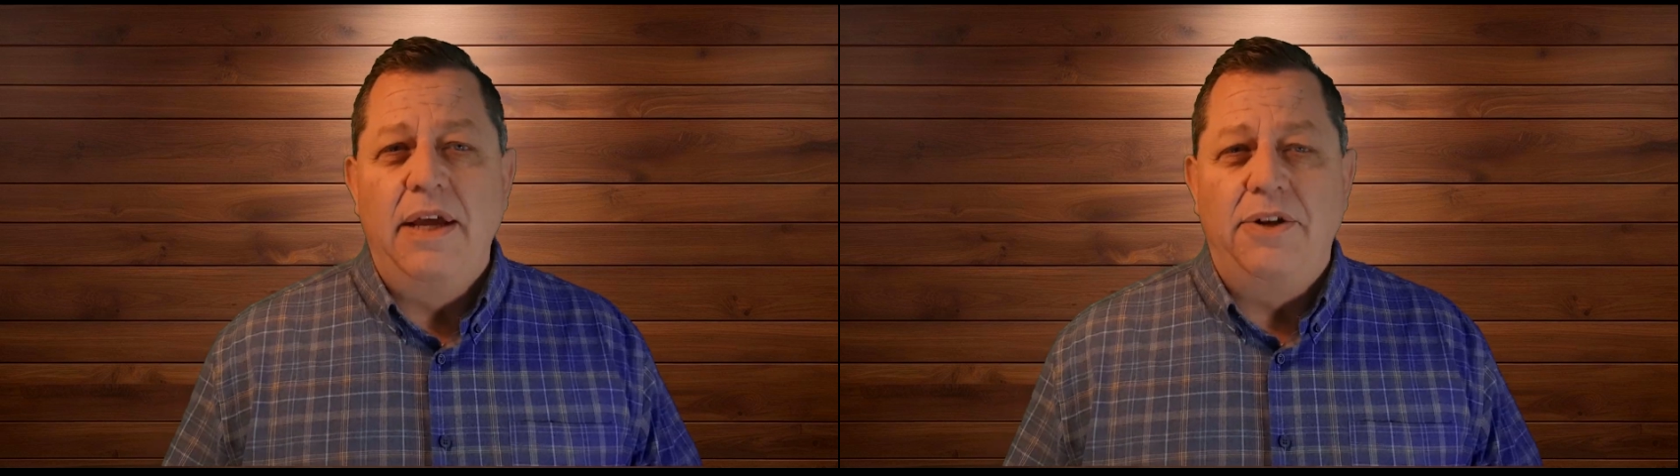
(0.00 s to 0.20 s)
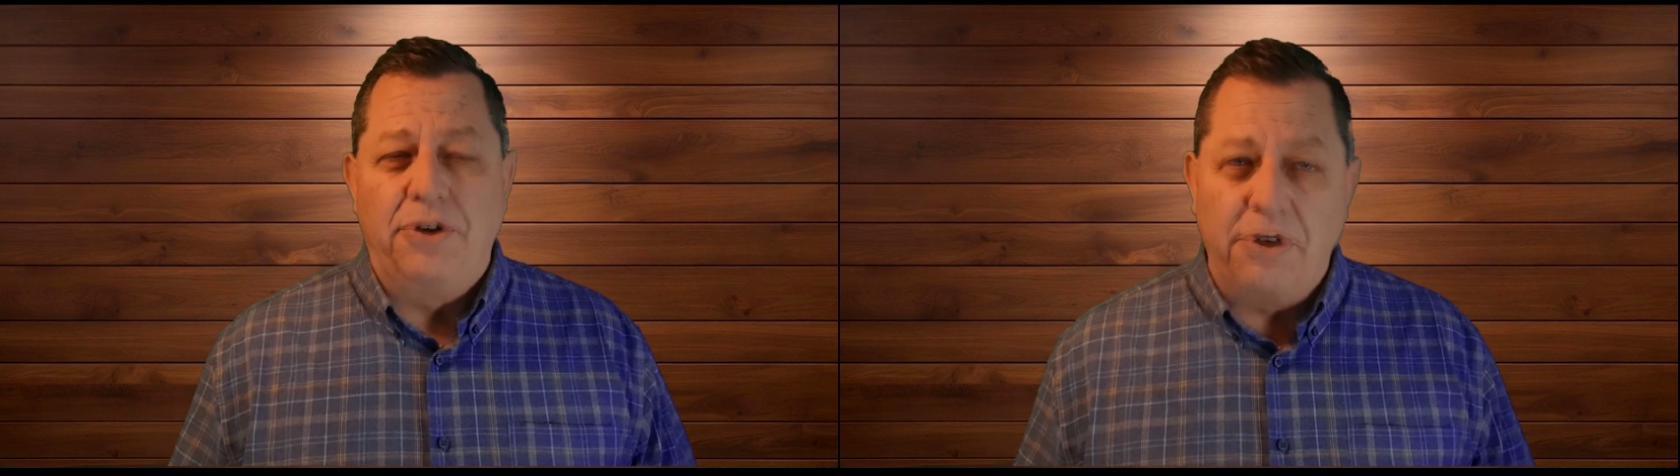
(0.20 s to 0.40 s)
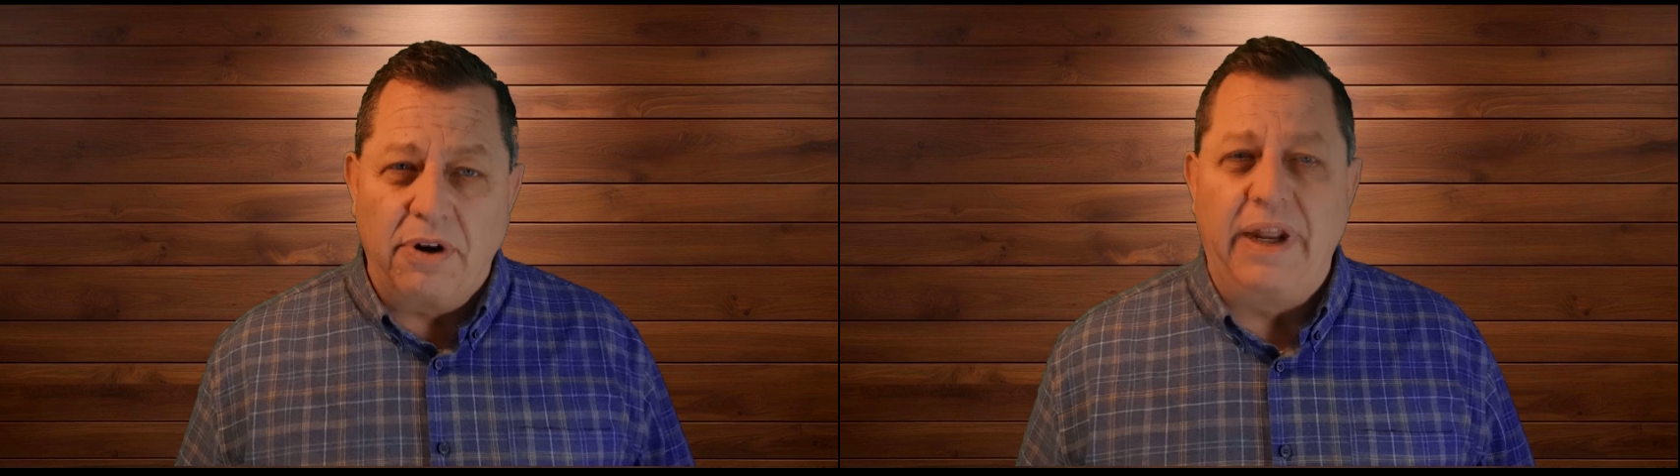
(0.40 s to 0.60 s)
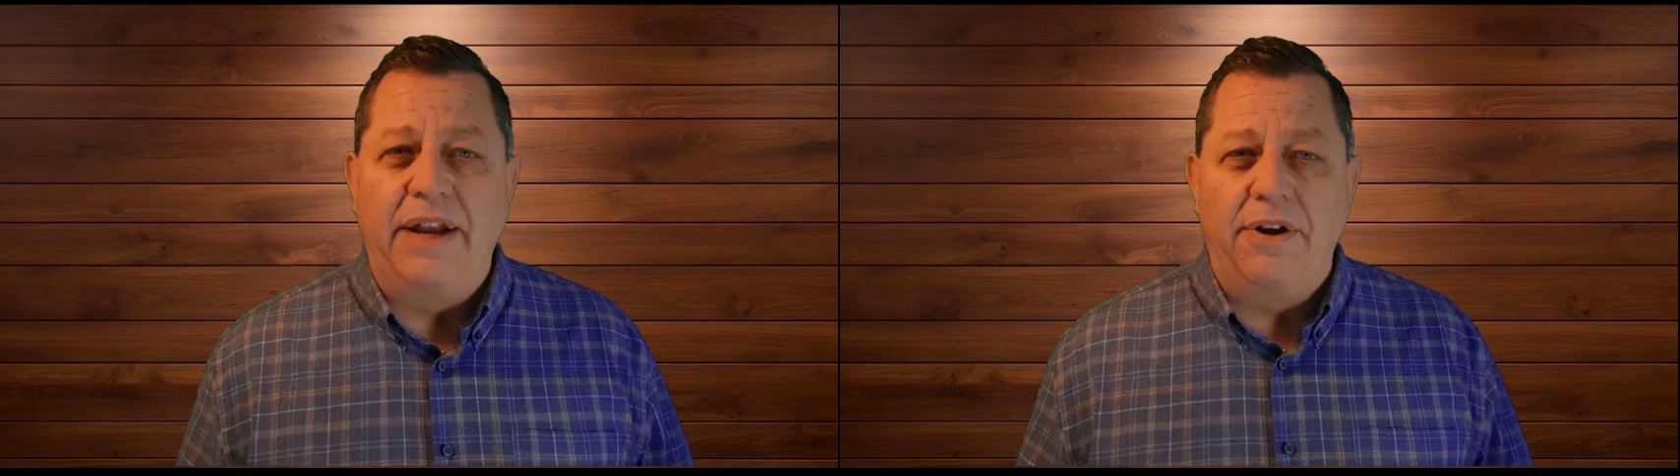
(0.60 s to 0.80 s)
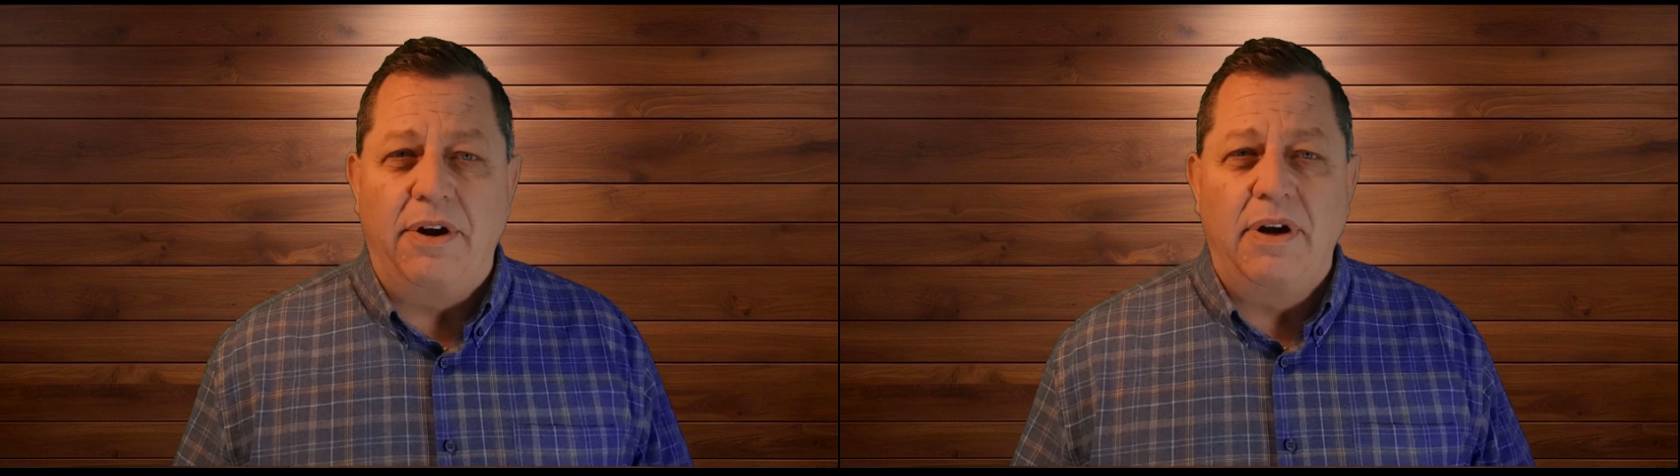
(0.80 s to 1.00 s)
to your
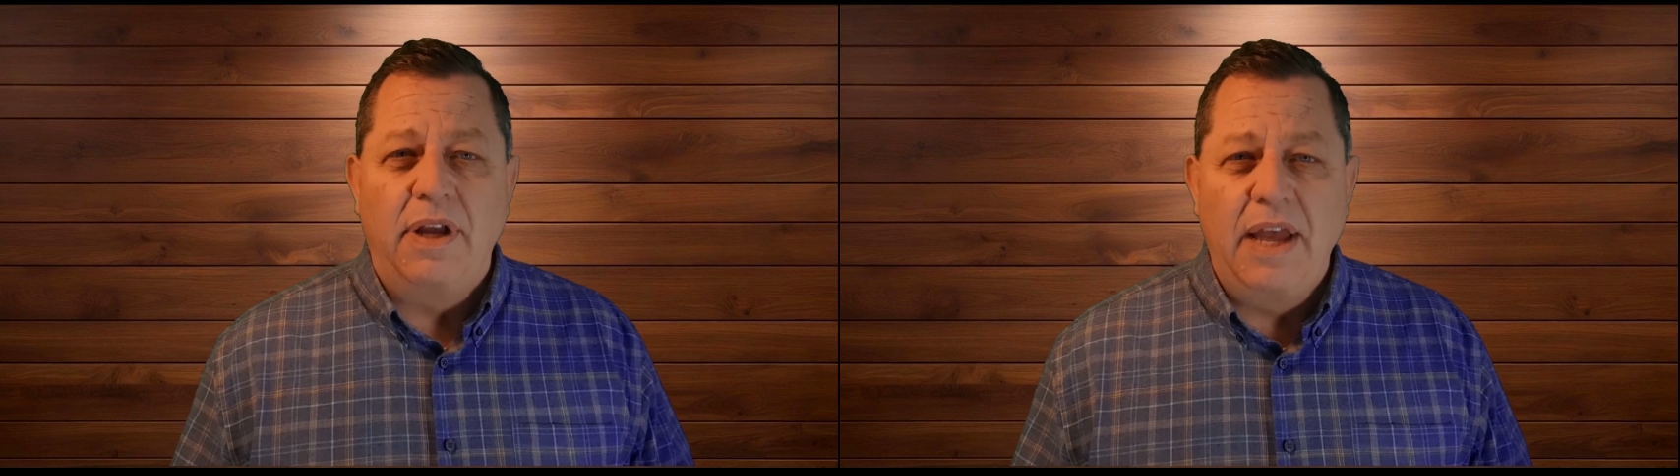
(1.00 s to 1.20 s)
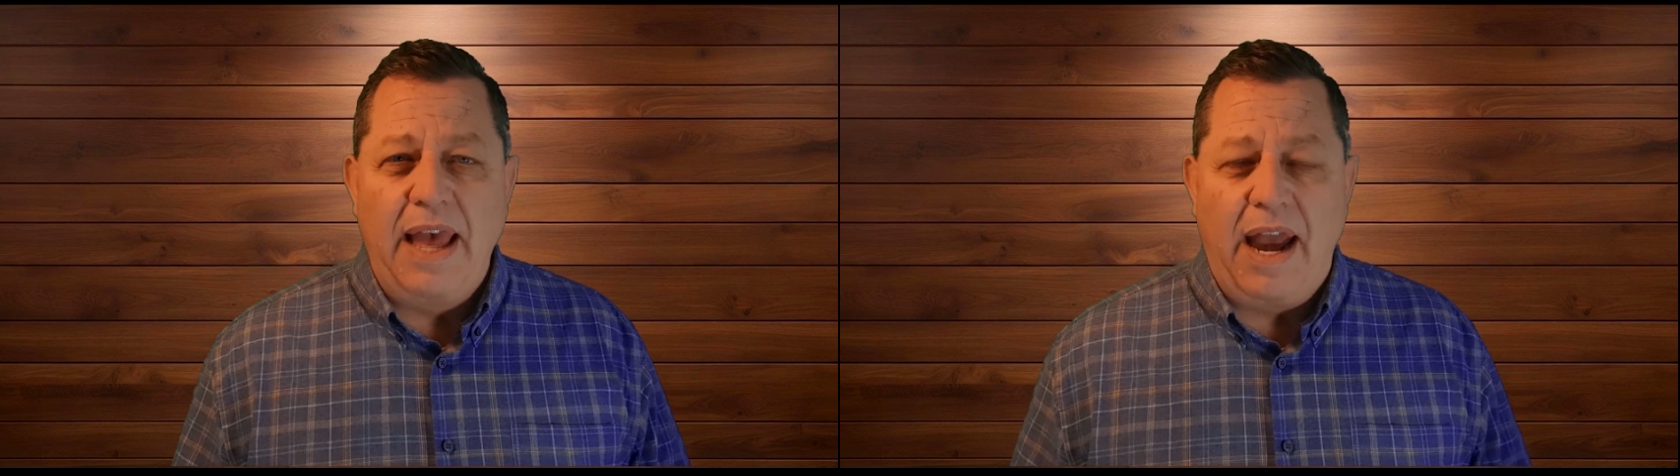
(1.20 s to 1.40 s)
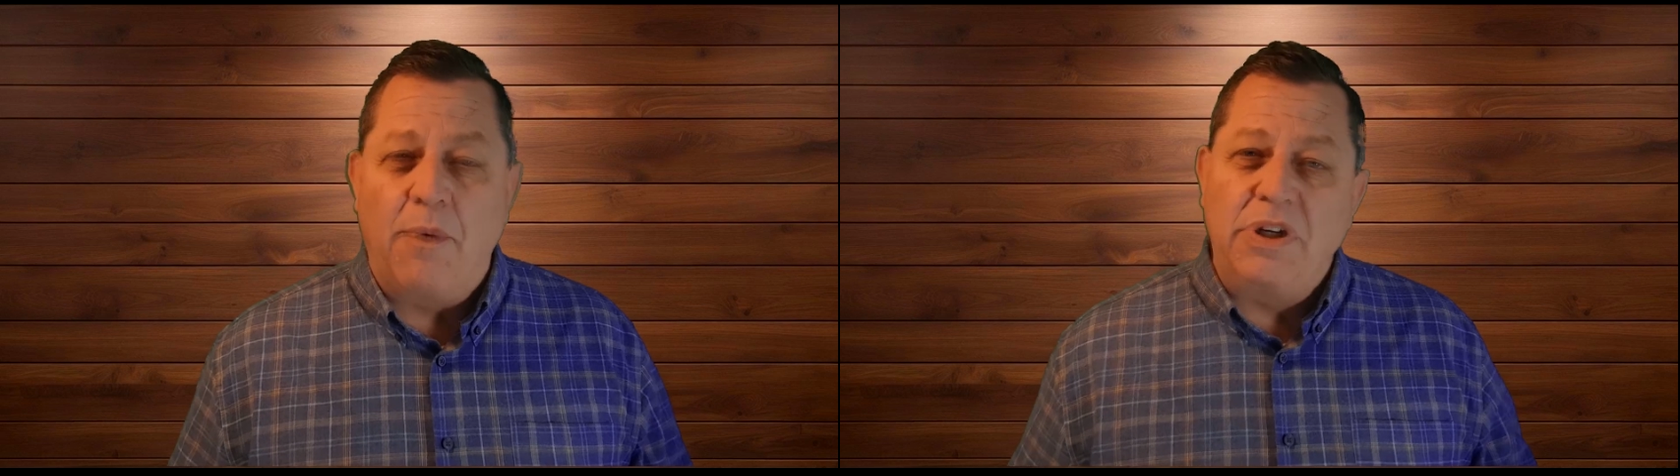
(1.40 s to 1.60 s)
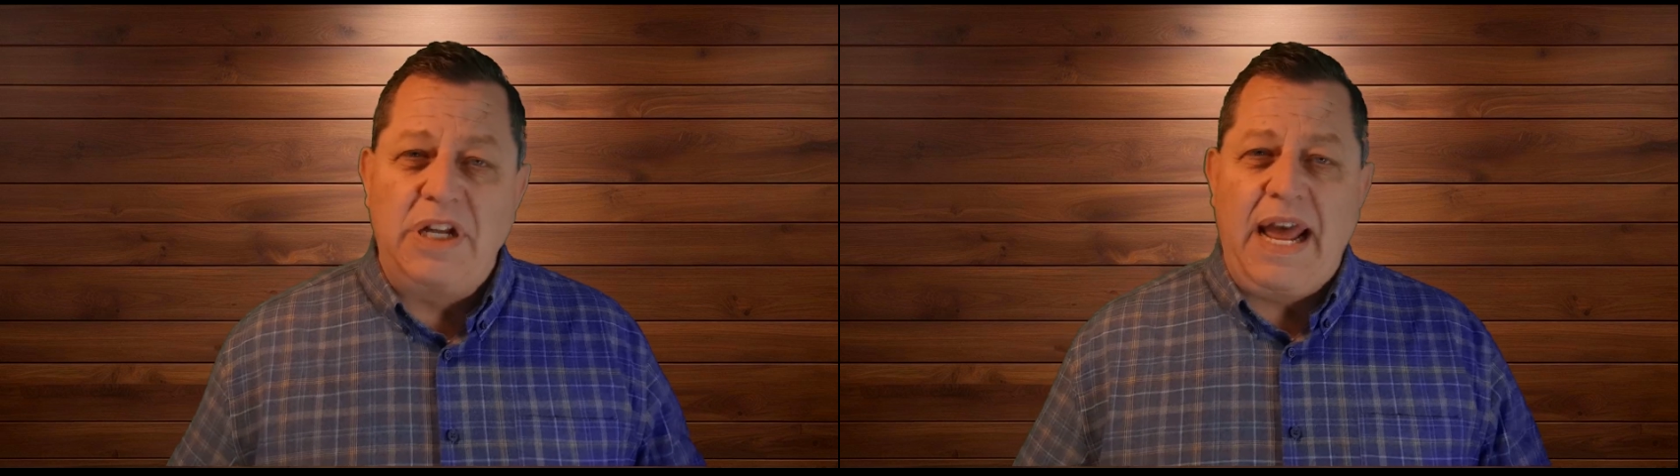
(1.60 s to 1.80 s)
lender, and I want